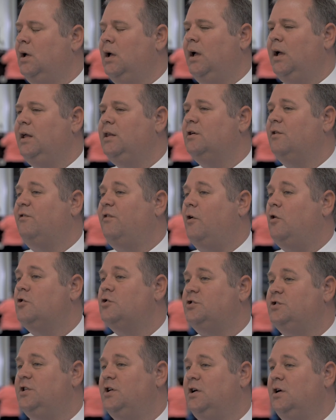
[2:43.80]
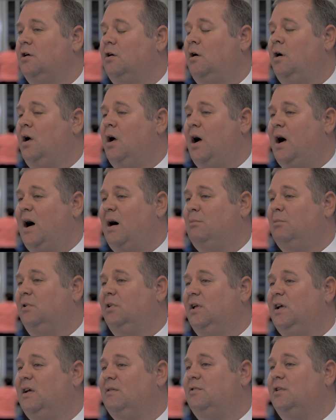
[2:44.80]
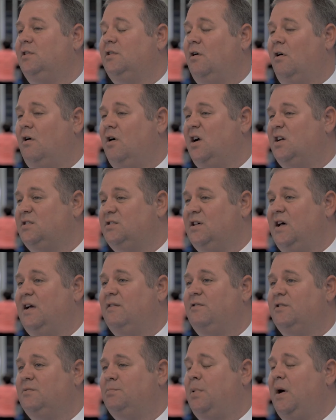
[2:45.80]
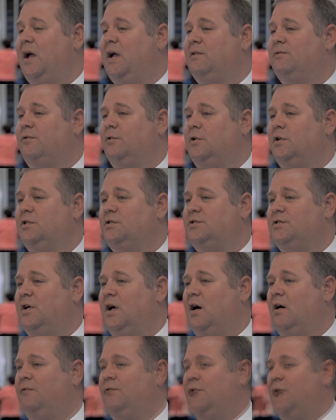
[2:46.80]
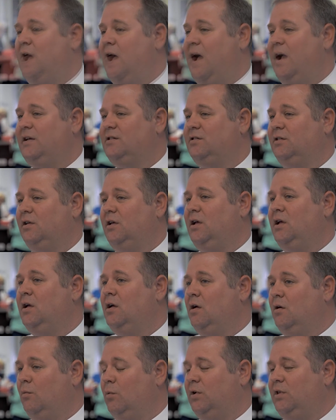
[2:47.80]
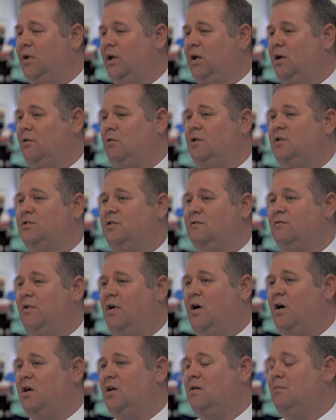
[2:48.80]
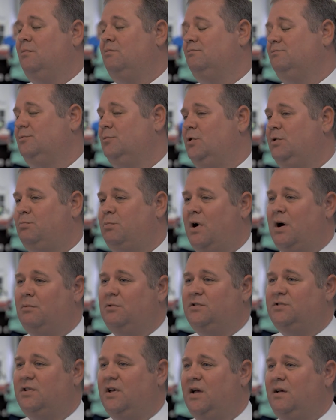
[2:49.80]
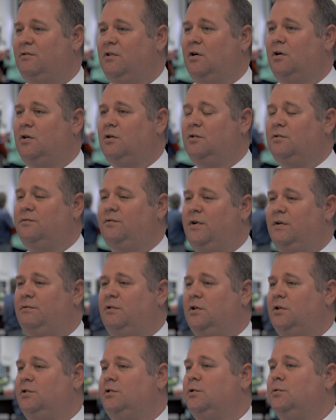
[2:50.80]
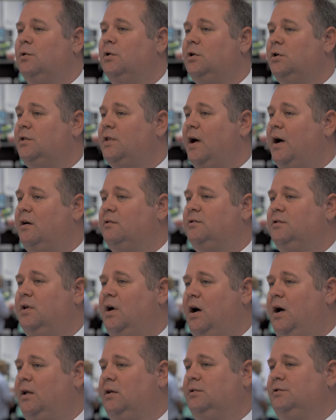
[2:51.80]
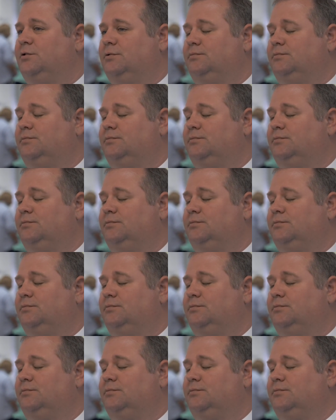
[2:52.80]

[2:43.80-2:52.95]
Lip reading: In the first year, I believe that the RxSafe has paid for itself. Actually, with the increase in volume, we probably saved $150,000 to $200,000.